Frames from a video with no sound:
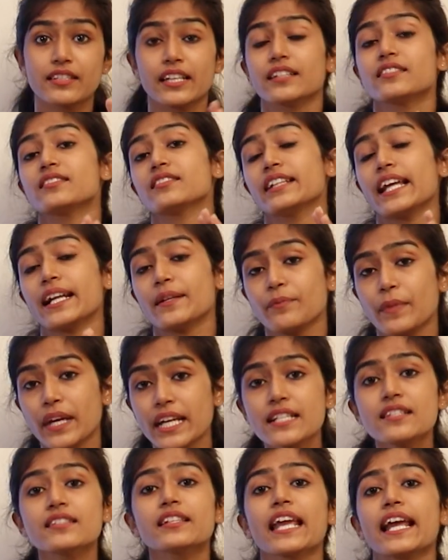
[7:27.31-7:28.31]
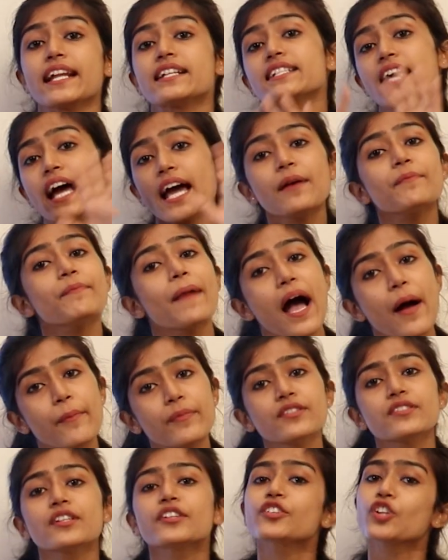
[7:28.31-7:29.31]
That means the entire
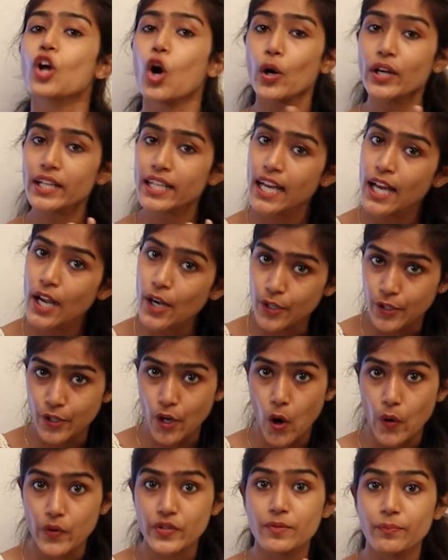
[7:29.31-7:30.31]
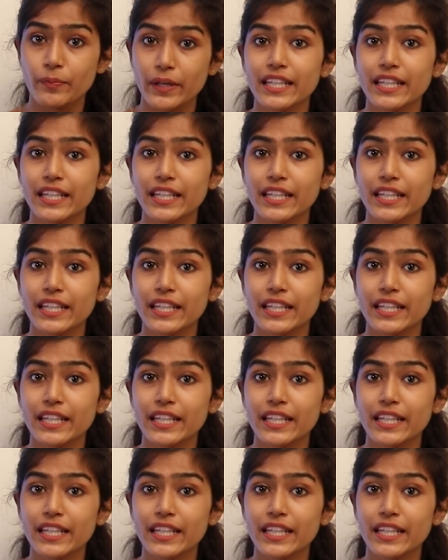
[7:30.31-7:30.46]
mammals are not dogs,